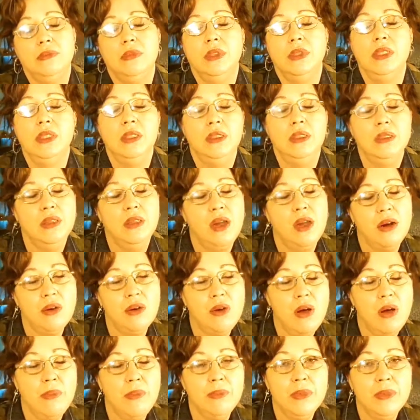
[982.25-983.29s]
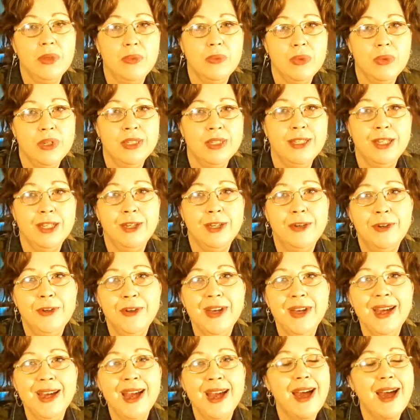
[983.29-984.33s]
any of that crap you want to do,
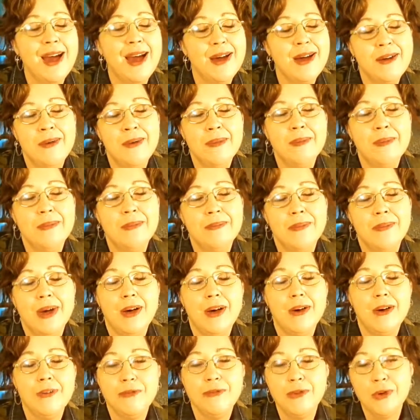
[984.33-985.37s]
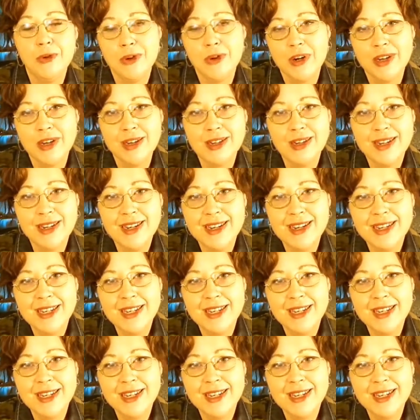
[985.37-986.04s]
I'm all for it.